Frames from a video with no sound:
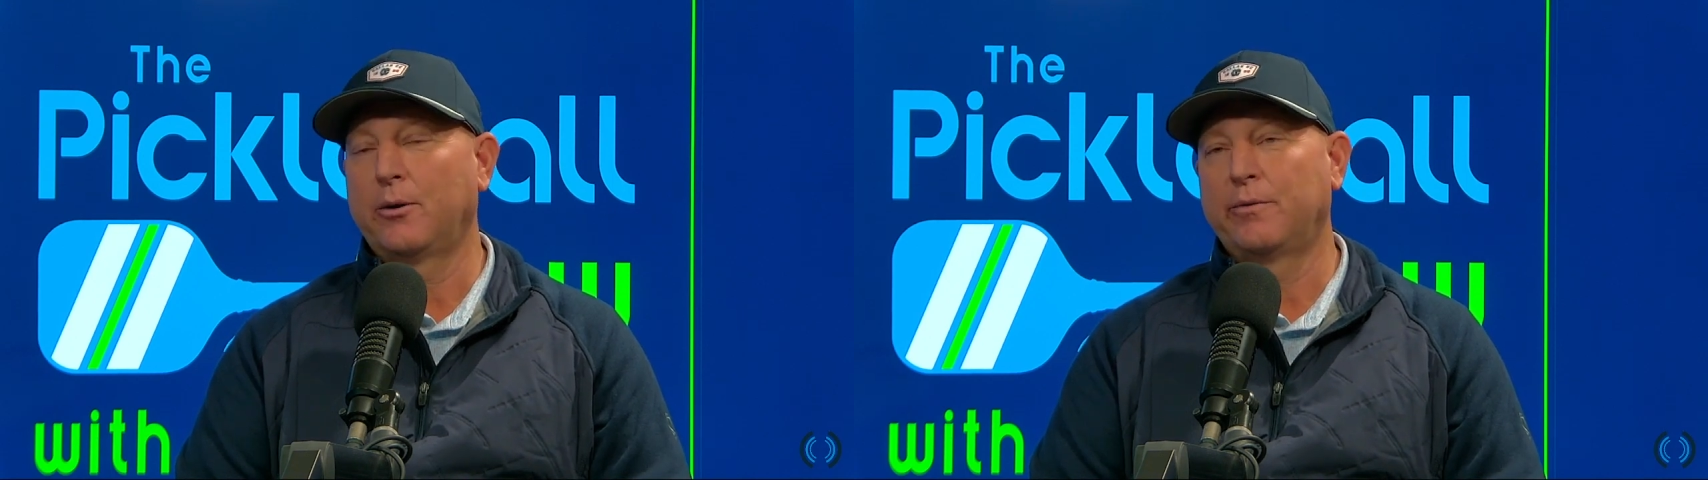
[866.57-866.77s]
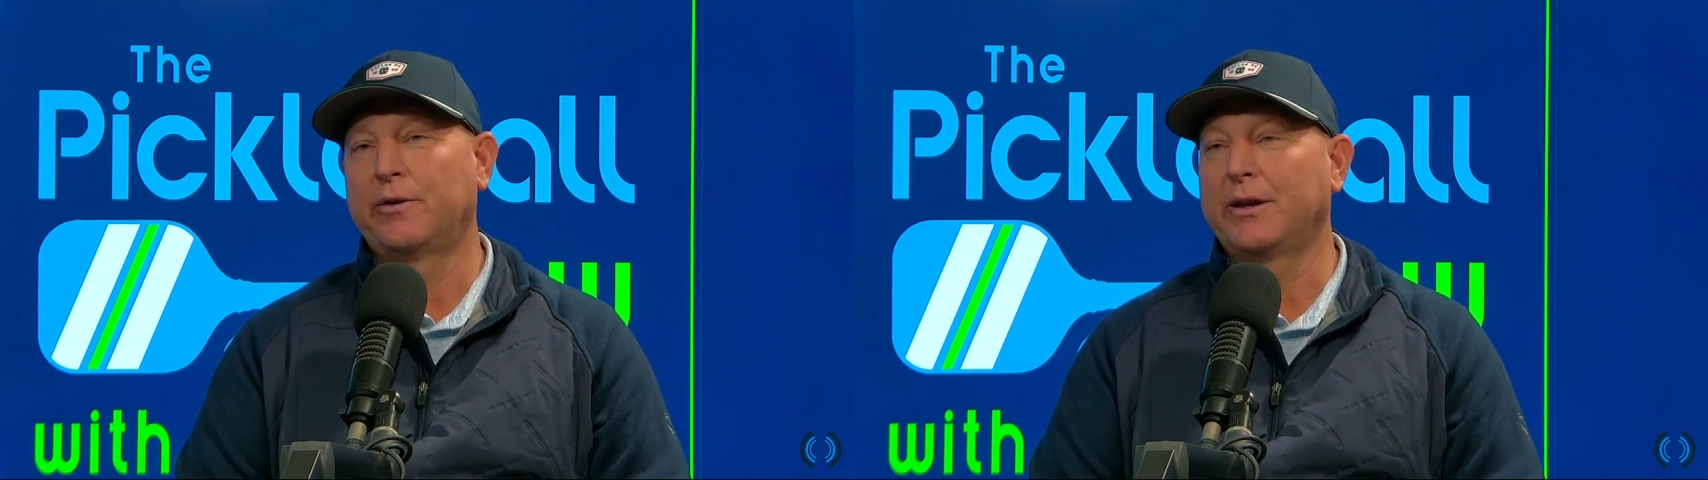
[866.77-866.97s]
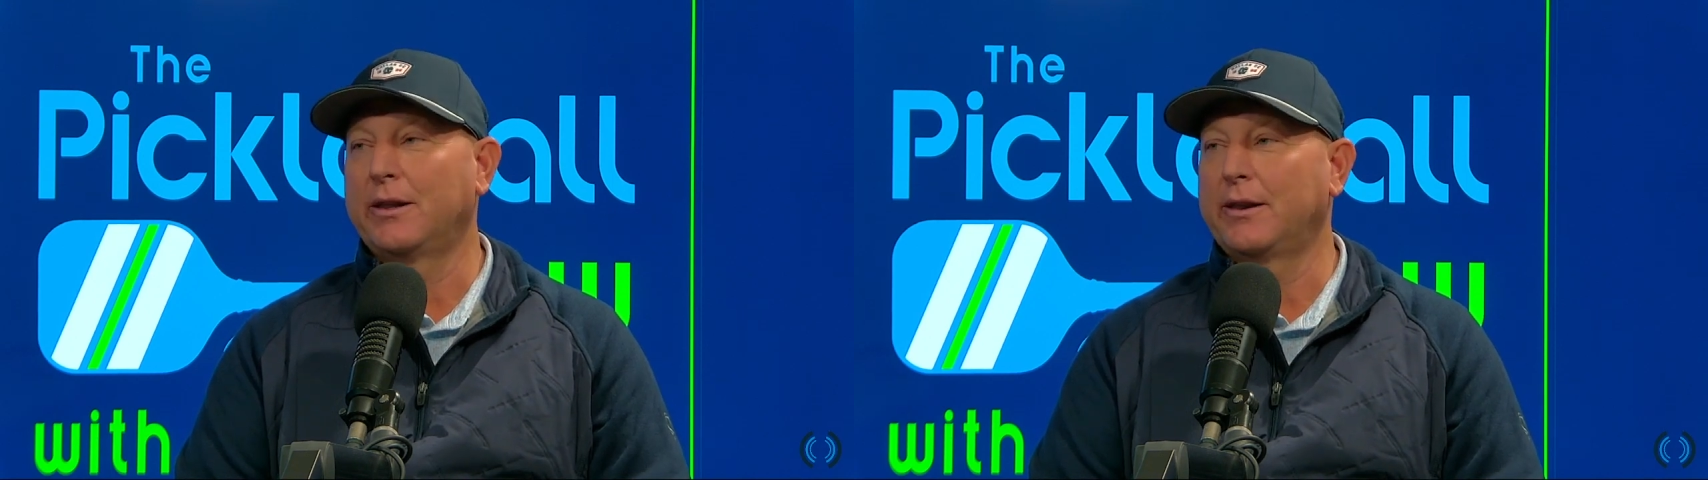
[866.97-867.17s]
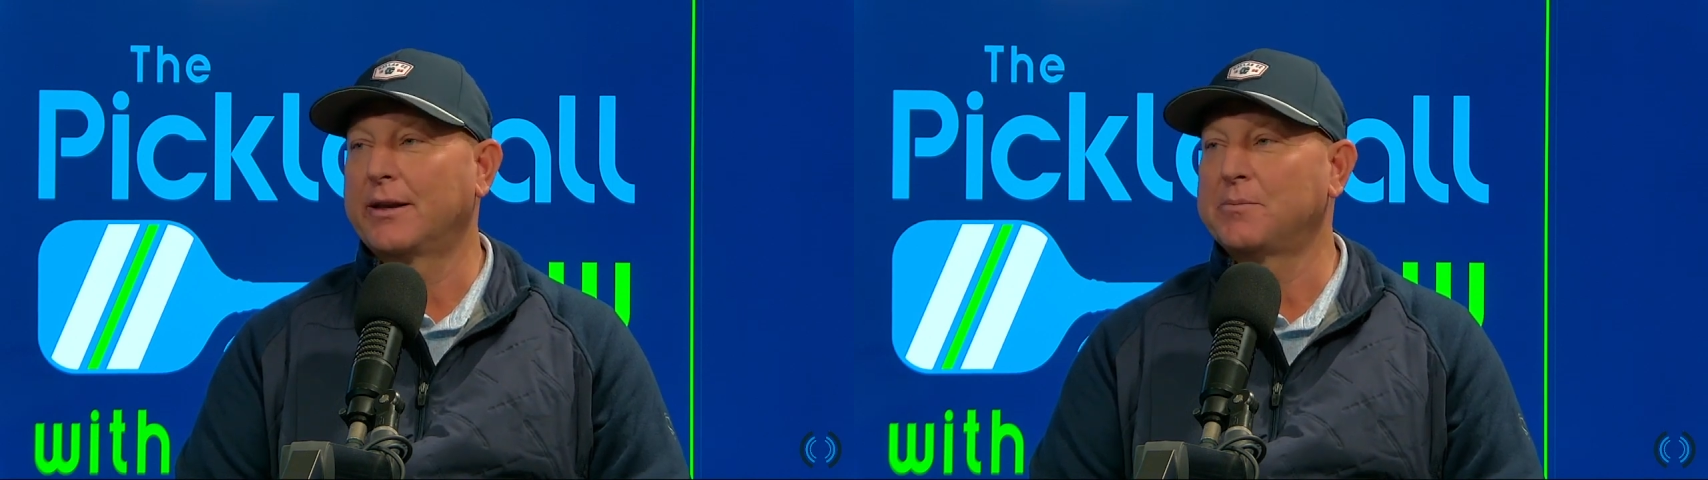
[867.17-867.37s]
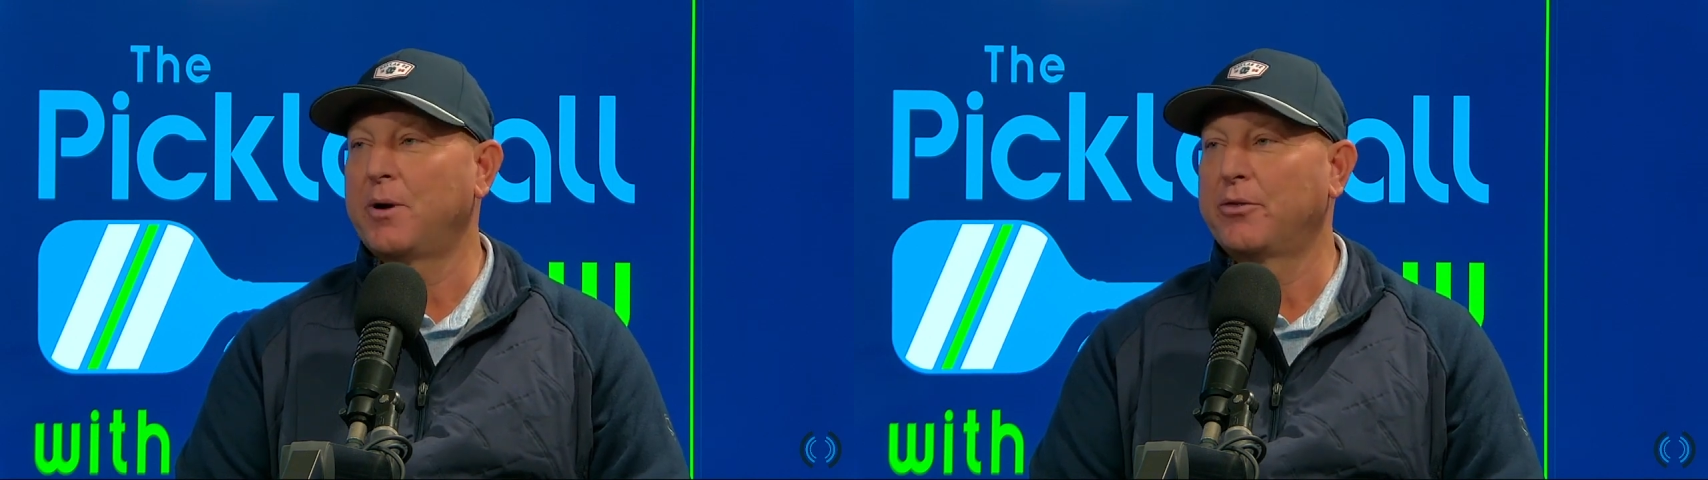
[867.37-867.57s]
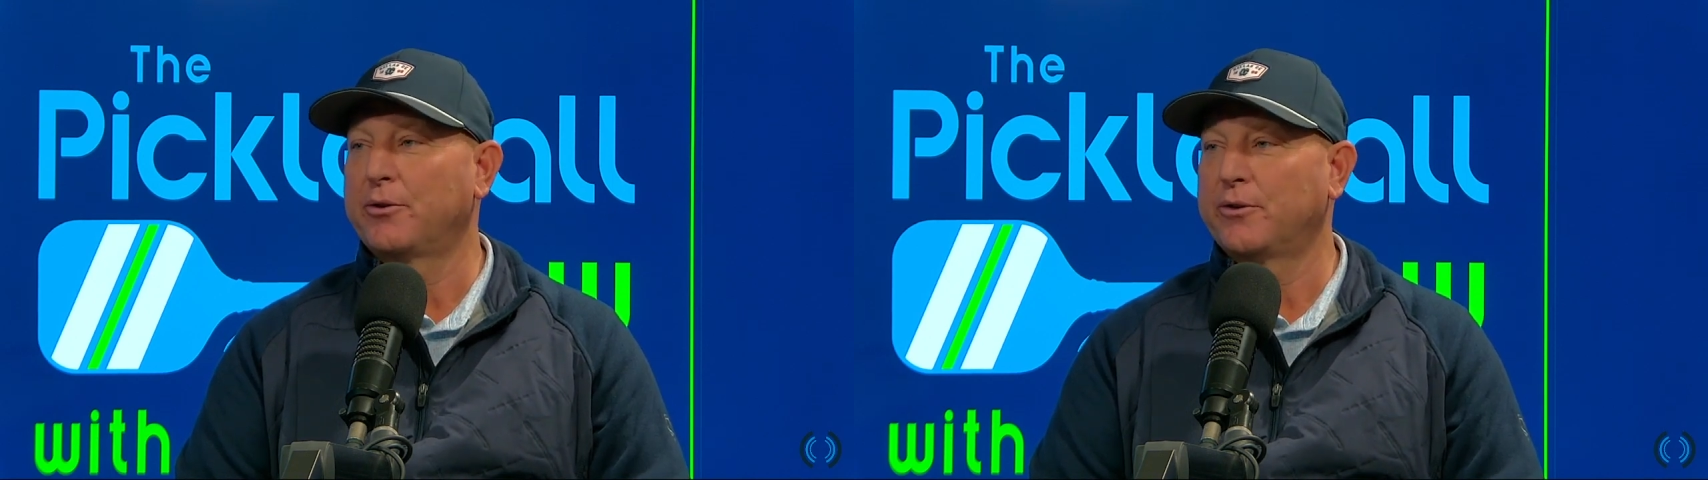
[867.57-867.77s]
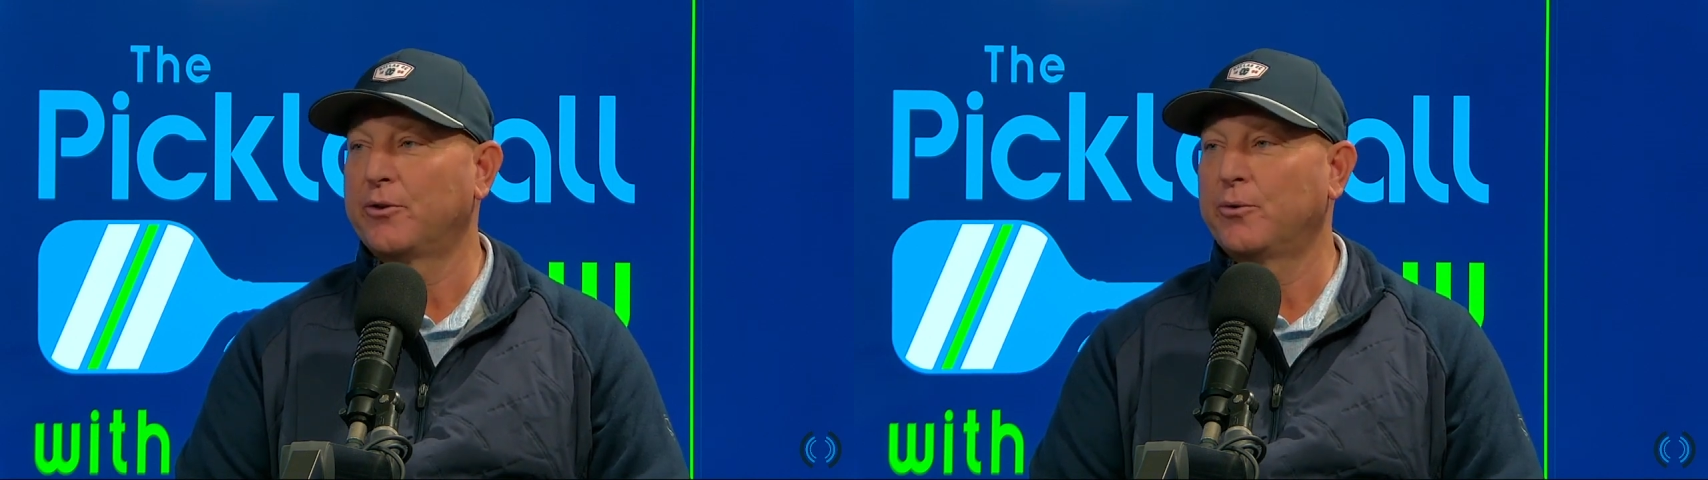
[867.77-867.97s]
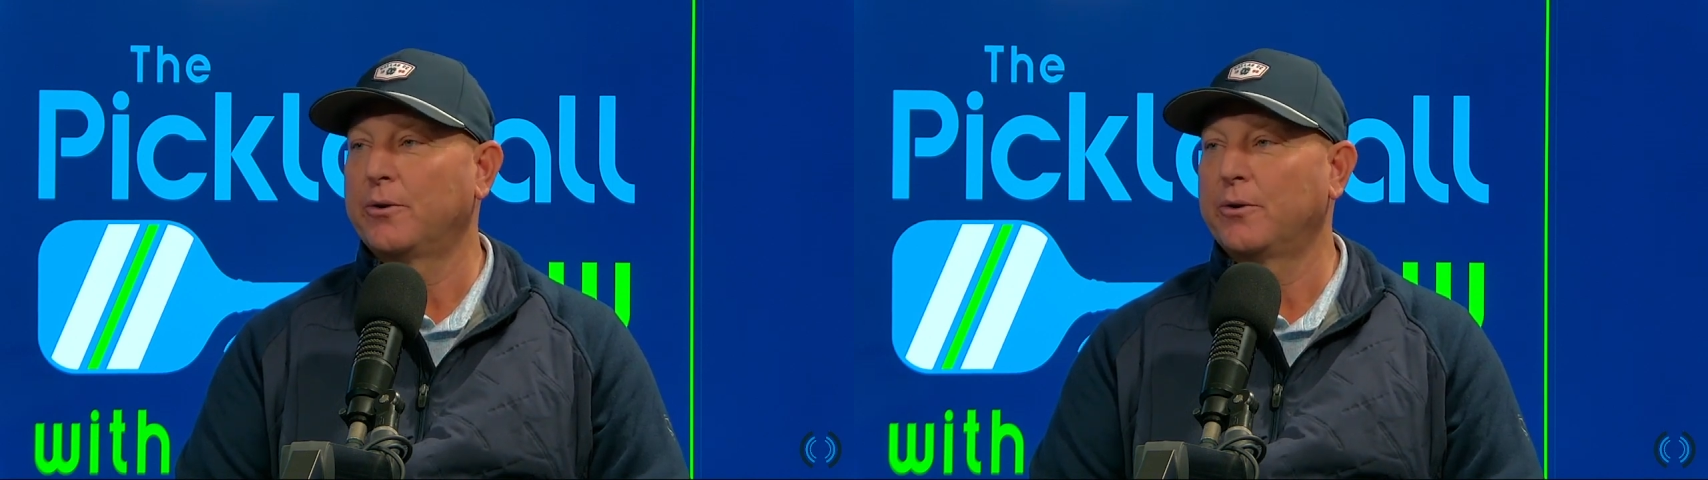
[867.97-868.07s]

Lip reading: hopefully in the next month or two.